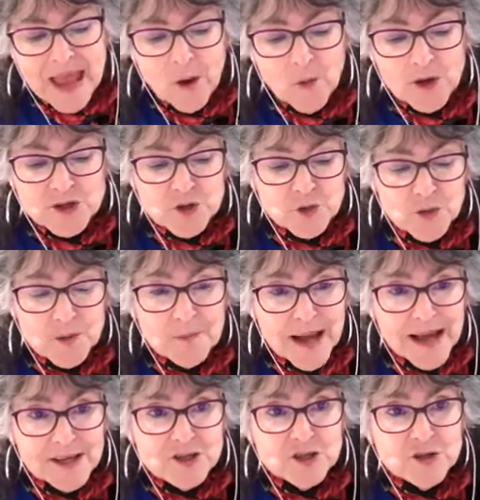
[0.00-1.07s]
Want to
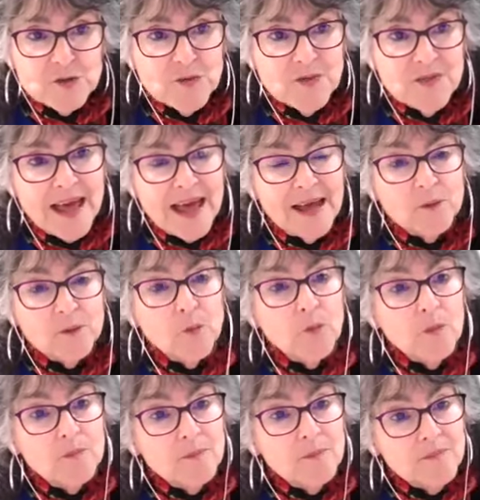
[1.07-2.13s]
remind you that
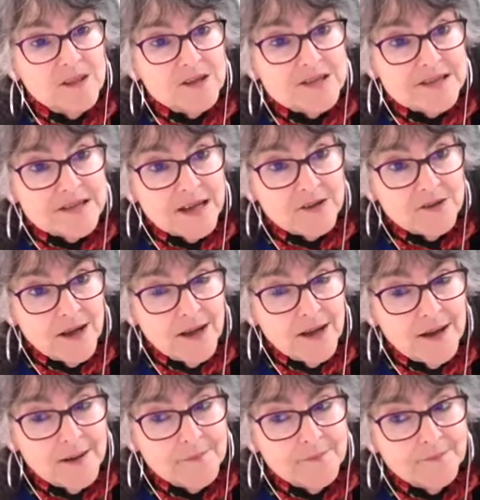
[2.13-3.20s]
this
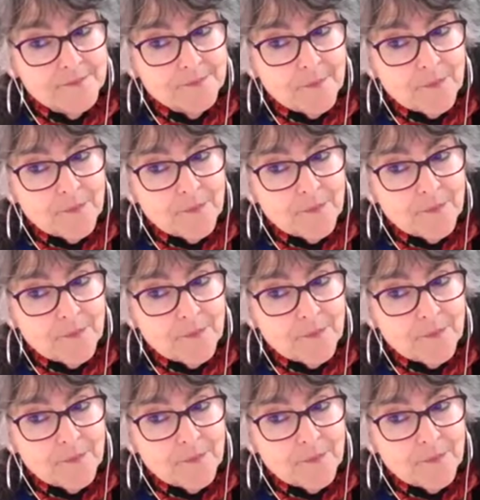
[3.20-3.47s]
um,